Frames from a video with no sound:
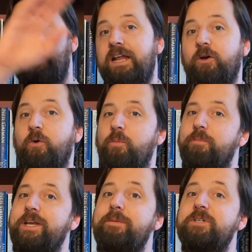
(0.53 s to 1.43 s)
Hello,
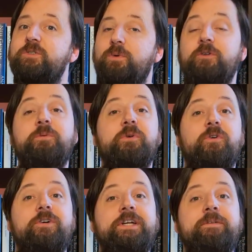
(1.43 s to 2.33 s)
my name is Walter
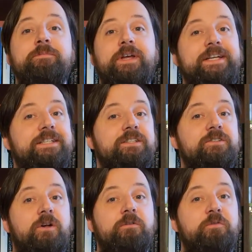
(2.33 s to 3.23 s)
McGorry, and this is
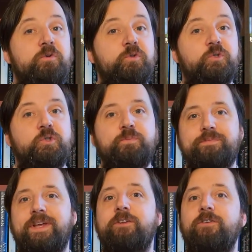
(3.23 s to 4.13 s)
called the Runes
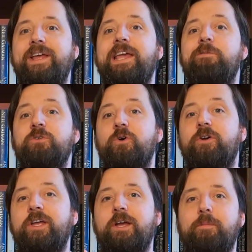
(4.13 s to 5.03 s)
and today we're
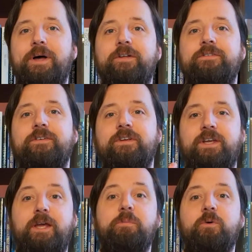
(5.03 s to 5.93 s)
talking about
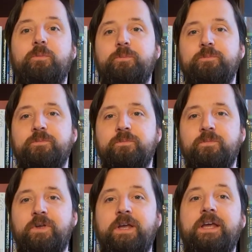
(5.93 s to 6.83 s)
Gebo.
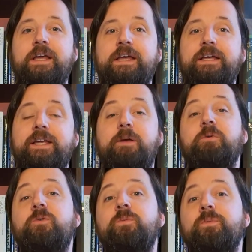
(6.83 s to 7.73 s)

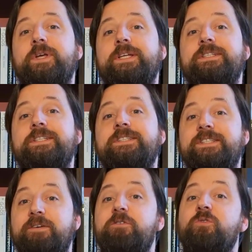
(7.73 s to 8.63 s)
Gebo is the
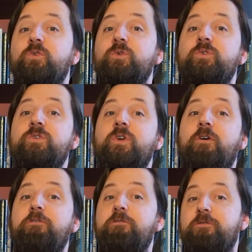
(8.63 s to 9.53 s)
seventh rune
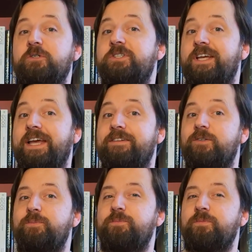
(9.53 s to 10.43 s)
of the first aett.